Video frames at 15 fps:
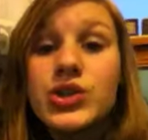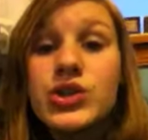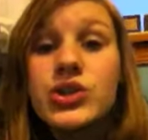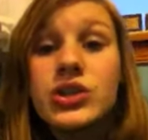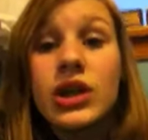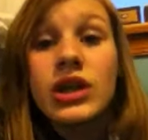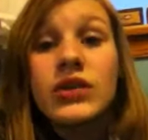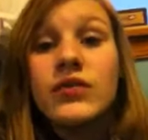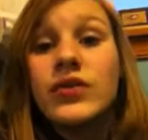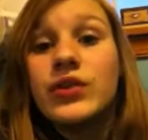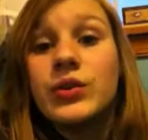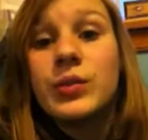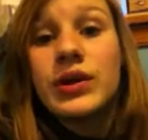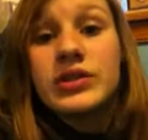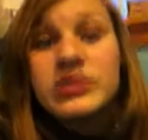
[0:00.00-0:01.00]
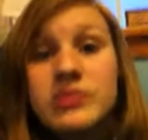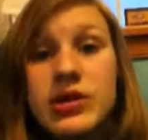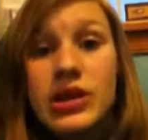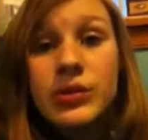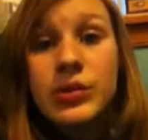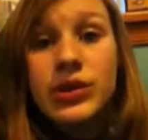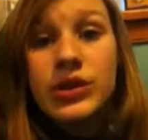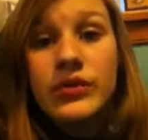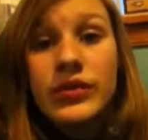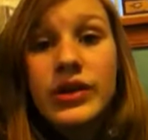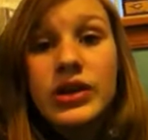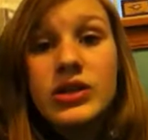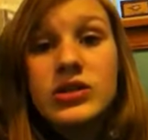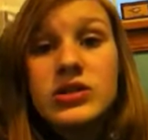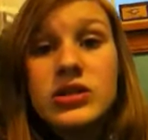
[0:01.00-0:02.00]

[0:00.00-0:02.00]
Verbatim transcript: like 50 pounds of makeup on her face,